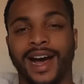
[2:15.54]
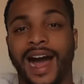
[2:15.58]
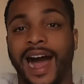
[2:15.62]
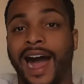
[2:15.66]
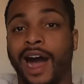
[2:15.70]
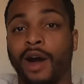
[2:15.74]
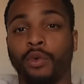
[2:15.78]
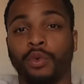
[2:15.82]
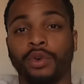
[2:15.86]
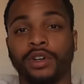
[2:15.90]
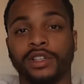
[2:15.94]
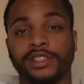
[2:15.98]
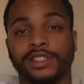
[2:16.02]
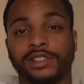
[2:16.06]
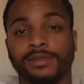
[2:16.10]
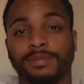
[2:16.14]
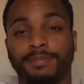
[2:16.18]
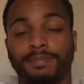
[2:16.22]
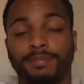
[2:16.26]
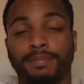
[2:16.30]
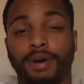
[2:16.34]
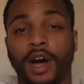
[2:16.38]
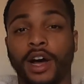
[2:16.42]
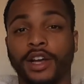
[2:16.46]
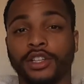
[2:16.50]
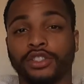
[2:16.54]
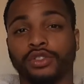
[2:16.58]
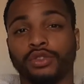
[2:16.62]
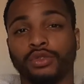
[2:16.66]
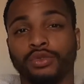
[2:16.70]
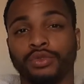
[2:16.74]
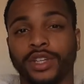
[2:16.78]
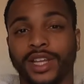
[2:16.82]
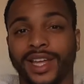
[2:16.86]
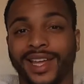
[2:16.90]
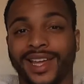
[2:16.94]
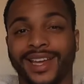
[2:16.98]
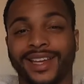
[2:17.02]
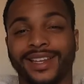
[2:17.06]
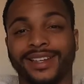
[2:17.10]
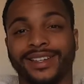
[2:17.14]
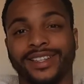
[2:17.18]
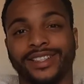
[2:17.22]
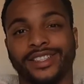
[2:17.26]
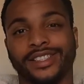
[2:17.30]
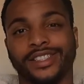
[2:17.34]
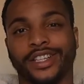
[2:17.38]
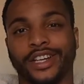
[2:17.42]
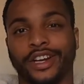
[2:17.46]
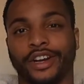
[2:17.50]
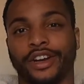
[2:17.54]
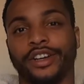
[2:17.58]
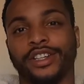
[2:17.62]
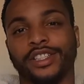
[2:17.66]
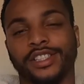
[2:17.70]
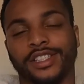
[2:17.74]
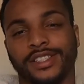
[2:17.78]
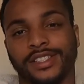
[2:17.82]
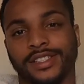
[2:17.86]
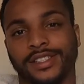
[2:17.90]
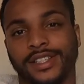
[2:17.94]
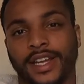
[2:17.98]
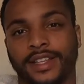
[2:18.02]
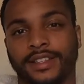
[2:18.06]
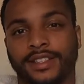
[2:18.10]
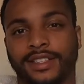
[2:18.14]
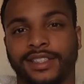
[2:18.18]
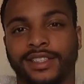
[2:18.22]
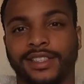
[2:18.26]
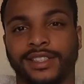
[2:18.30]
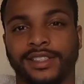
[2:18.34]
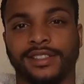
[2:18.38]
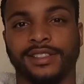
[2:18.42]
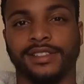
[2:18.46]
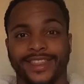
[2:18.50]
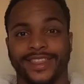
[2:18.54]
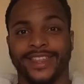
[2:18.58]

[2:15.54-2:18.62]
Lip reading: I was puzzled and discouraged, to say the least.